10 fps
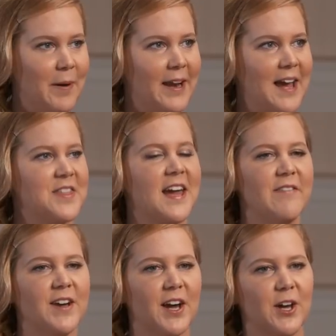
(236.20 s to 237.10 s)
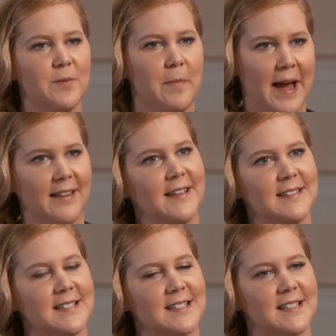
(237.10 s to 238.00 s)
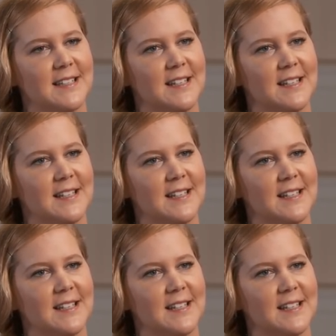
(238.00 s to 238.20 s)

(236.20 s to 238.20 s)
But I think having a good balance,